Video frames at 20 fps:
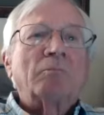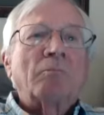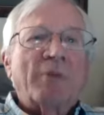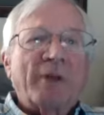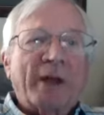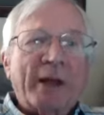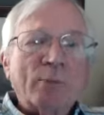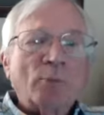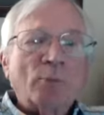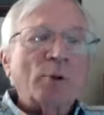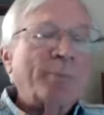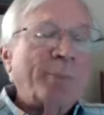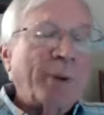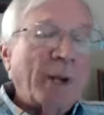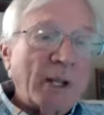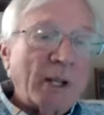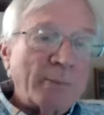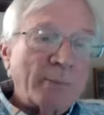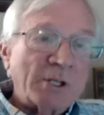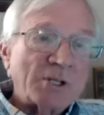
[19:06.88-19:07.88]
they would
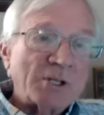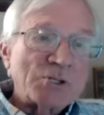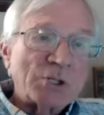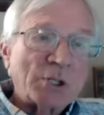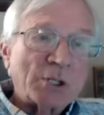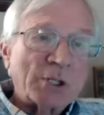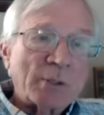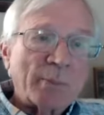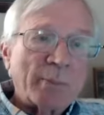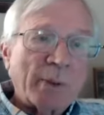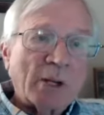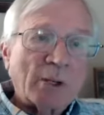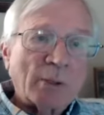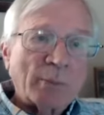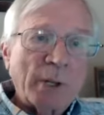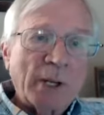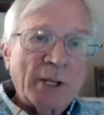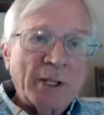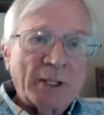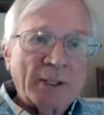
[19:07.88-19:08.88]
pay me a certain amount of
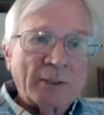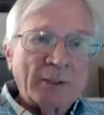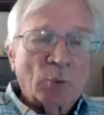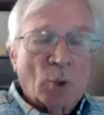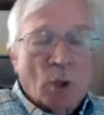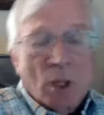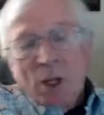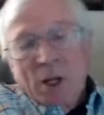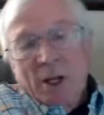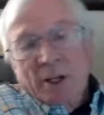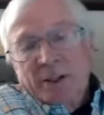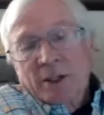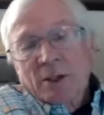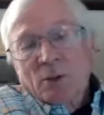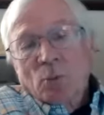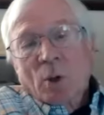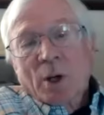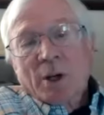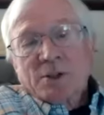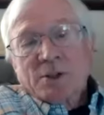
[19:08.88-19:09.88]
money. Well, I
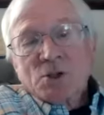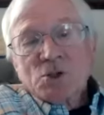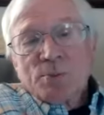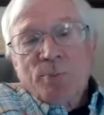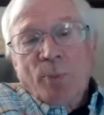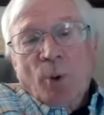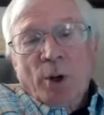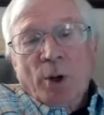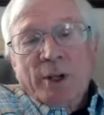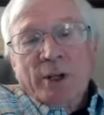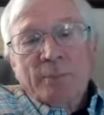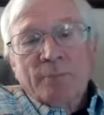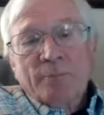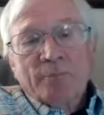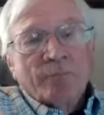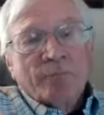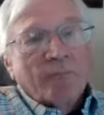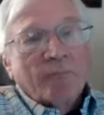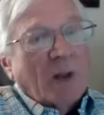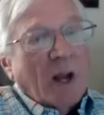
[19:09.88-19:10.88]
did work this morning.
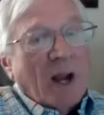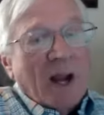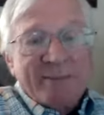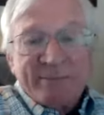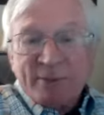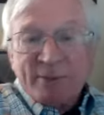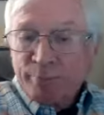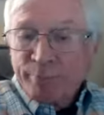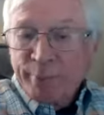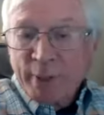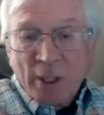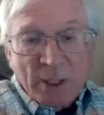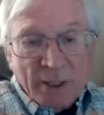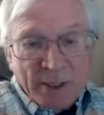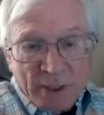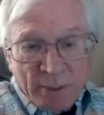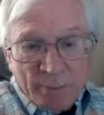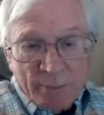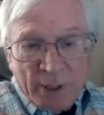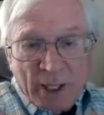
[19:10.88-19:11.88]
I haven't billed
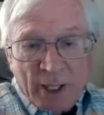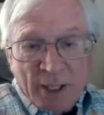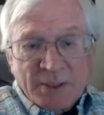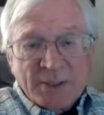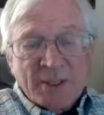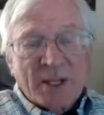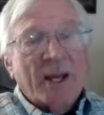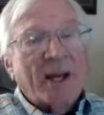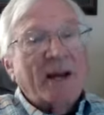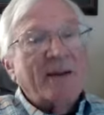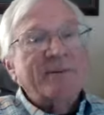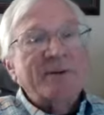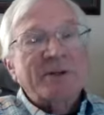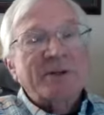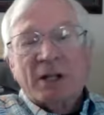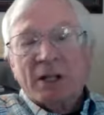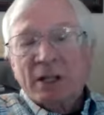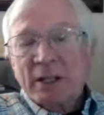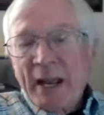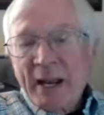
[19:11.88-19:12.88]
them yet. I
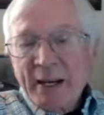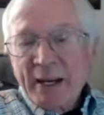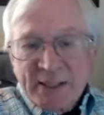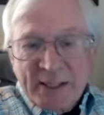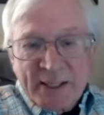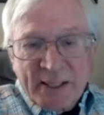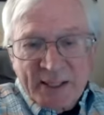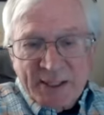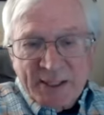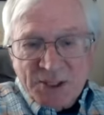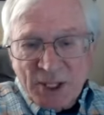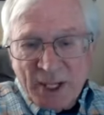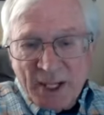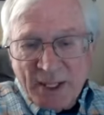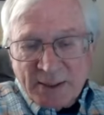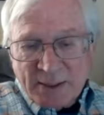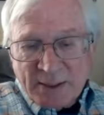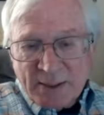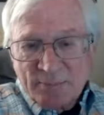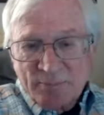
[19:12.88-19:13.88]
haven't collected it
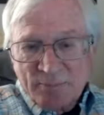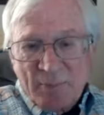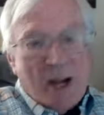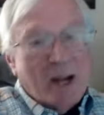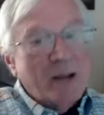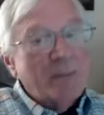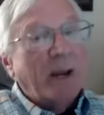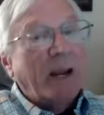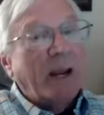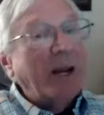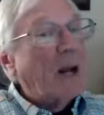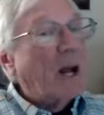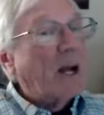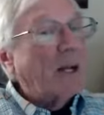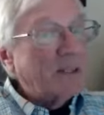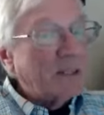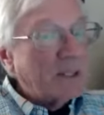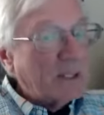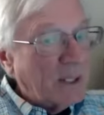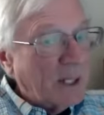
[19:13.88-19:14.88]
yet. I may
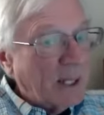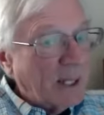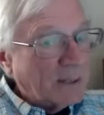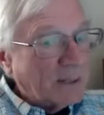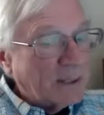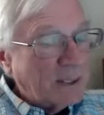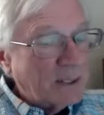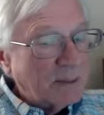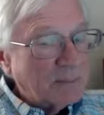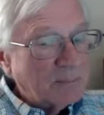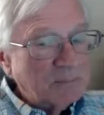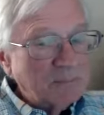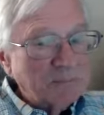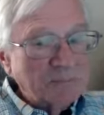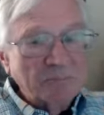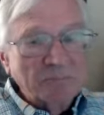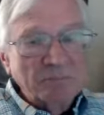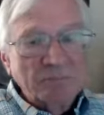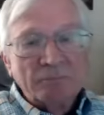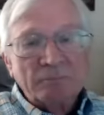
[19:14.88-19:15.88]
not collect it.
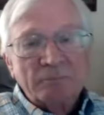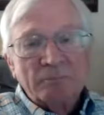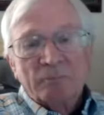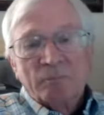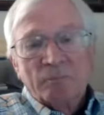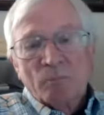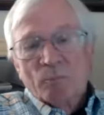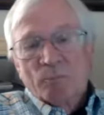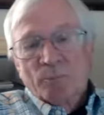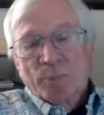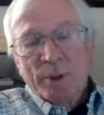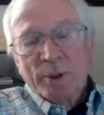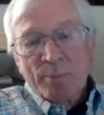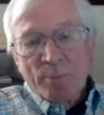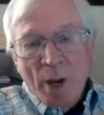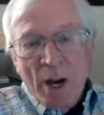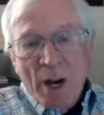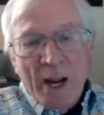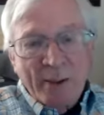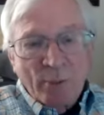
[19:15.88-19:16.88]
But
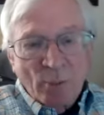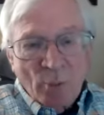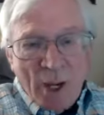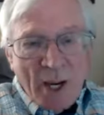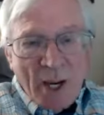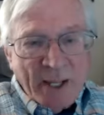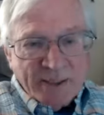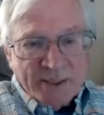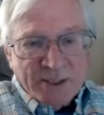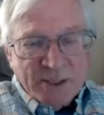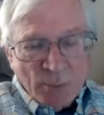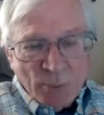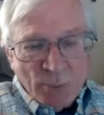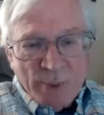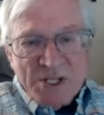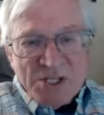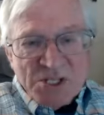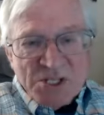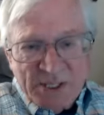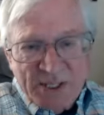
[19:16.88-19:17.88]
my right to
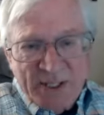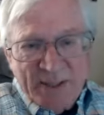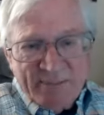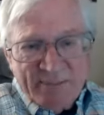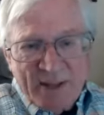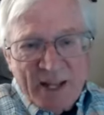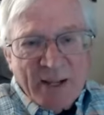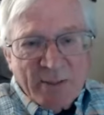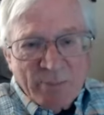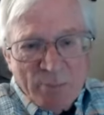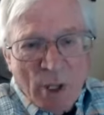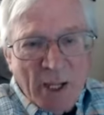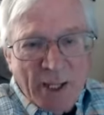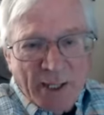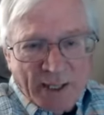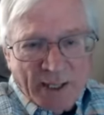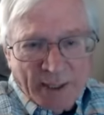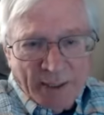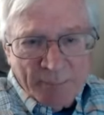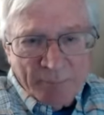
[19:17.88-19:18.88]
receive that
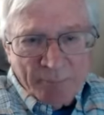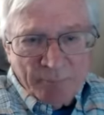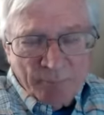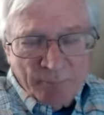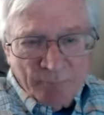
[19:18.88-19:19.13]
money